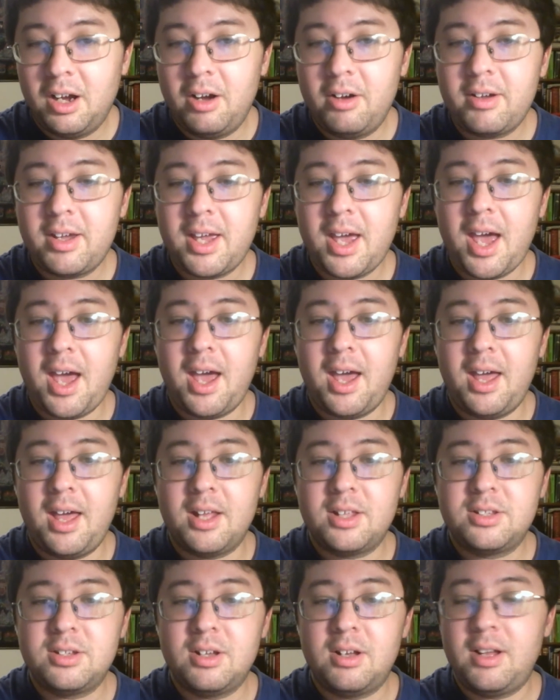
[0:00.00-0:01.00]
Okay,
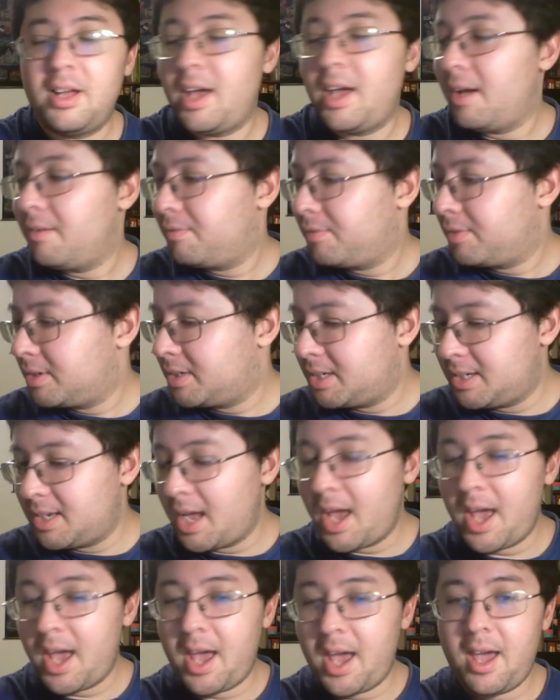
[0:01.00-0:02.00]
that's all I have for
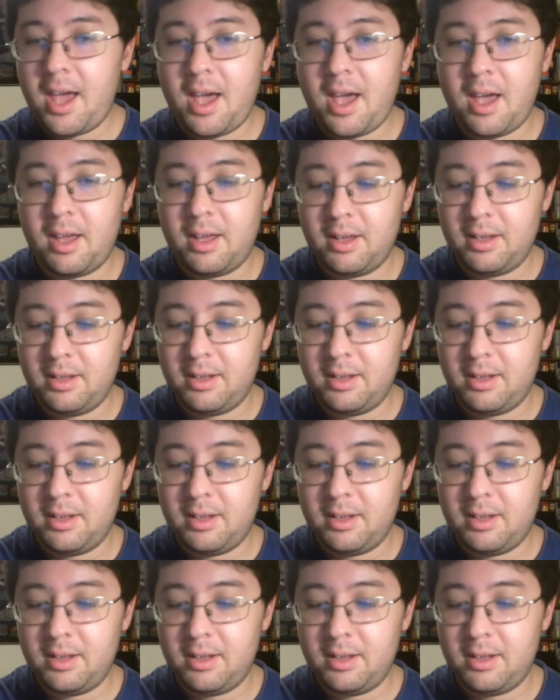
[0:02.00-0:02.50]
today,